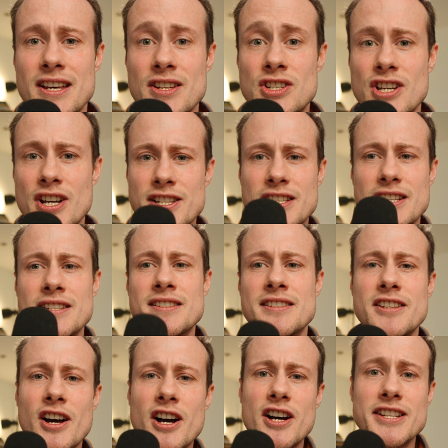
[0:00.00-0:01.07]
Just
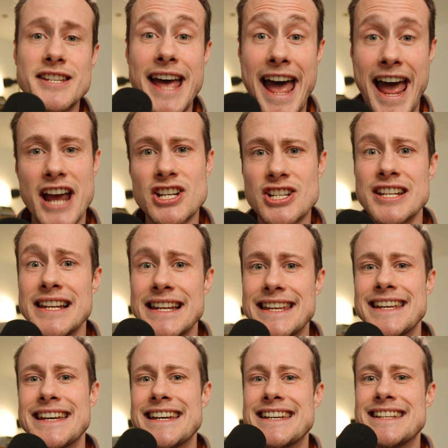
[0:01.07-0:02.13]
start
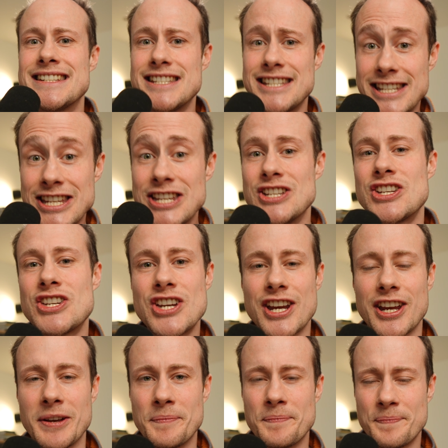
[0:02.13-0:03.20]
actually
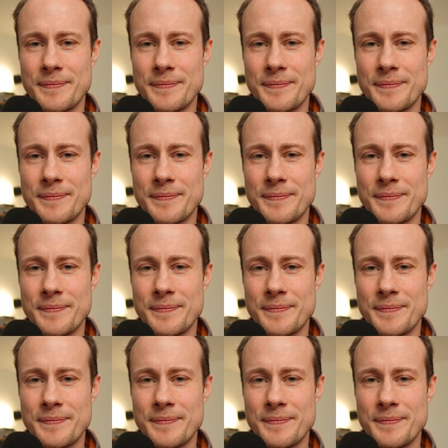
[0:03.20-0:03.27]
teaching.